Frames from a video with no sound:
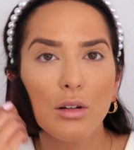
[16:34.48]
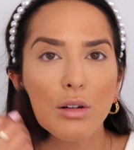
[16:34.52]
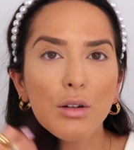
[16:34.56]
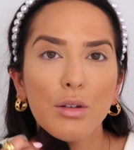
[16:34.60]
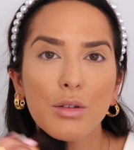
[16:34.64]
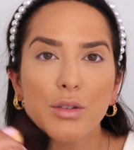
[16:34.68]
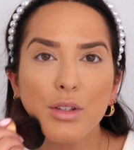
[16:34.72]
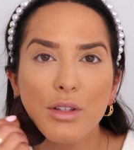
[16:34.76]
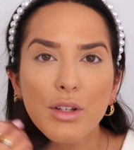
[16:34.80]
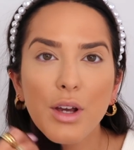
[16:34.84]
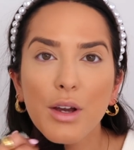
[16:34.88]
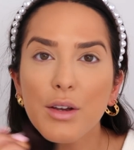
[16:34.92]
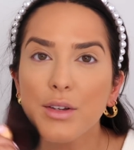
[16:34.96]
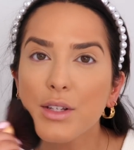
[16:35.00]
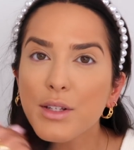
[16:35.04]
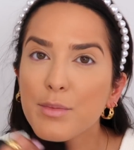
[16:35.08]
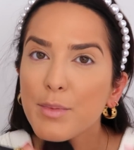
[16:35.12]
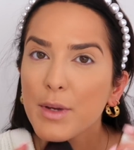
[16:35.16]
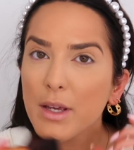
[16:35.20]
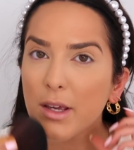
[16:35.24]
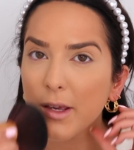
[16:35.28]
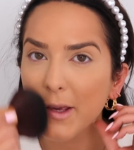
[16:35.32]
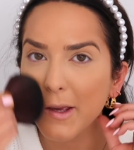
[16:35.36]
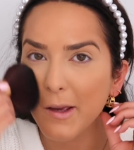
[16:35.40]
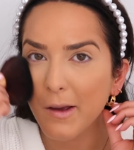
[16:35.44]
Also,
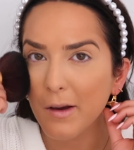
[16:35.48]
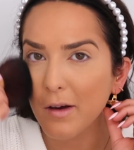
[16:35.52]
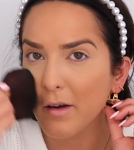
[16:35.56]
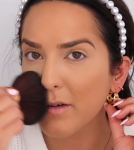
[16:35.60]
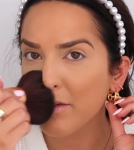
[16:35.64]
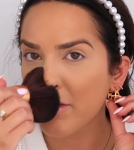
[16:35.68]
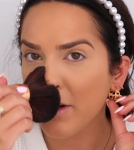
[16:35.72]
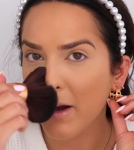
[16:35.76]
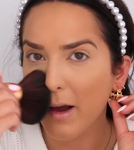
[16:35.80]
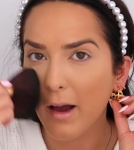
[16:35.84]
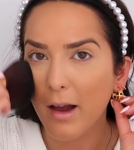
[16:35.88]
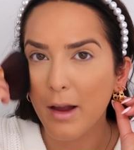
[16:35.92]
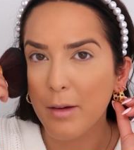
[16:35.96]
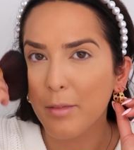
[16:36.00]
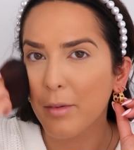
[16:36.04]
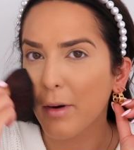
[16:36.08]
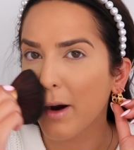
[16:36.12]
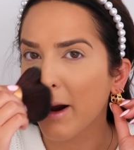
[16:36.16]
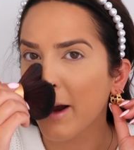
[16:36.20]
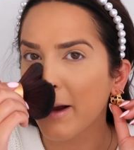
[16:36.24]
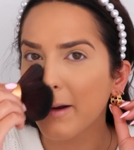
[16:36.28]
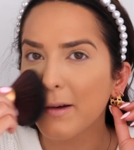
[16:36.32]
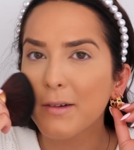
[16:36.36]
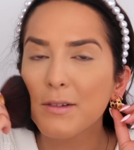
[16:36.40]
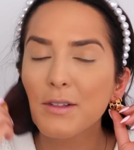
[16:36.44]
speaking of
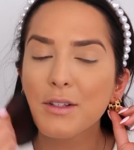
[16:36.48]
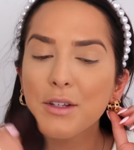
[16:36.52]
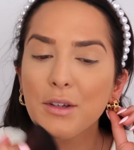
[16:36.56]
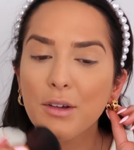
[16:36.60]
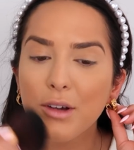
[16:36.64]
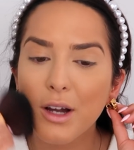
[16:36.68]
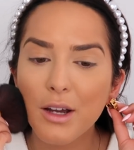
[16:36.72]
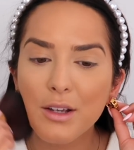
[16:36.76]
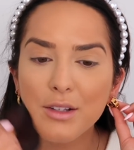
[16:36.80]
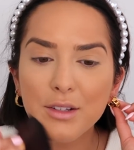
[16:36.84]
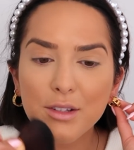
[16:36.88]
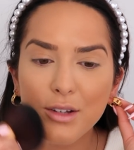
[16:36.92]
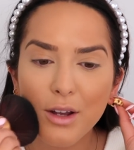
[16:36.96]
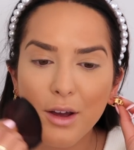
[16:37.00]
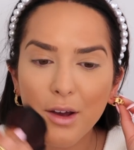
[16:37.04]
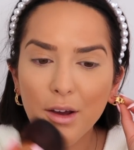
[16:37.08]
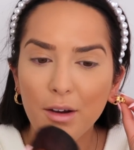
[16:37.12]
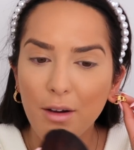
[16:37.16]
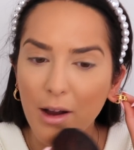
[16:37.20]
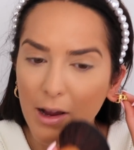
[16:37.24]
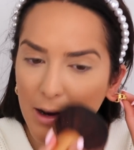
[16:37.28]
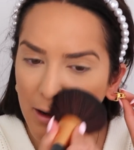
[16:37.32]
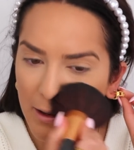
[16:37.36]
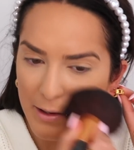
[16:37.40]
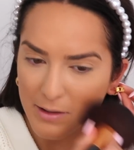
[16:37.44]
eyebrows, you guys know
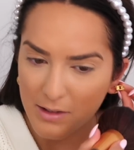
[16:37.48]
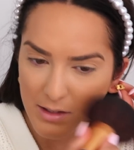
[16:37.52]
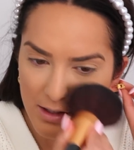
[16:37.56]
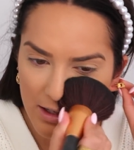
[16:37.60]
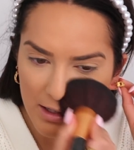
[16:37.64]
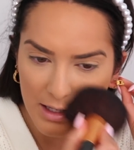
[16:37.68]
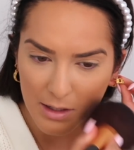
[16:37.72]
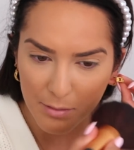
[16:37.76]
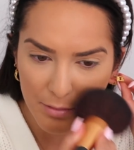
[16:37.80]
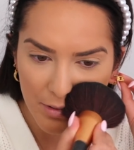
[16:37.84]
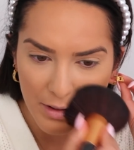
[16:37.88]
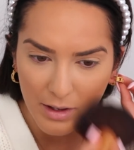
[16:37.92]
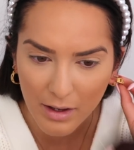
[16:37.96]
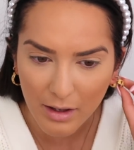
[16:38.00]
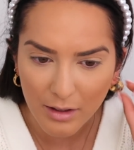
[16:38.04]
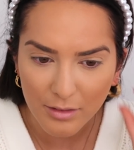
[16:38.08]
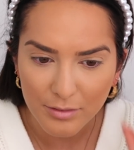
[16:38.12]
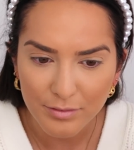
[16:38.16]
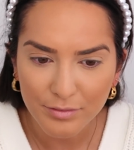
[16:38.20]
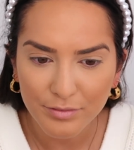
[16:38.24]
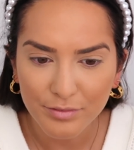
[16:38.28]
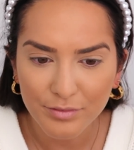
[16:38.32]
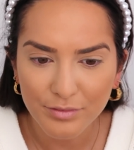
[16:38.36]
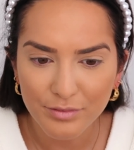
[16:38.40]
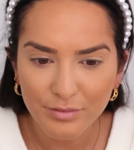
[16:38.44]
I like to keep
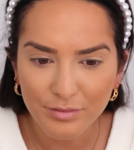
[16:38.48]
it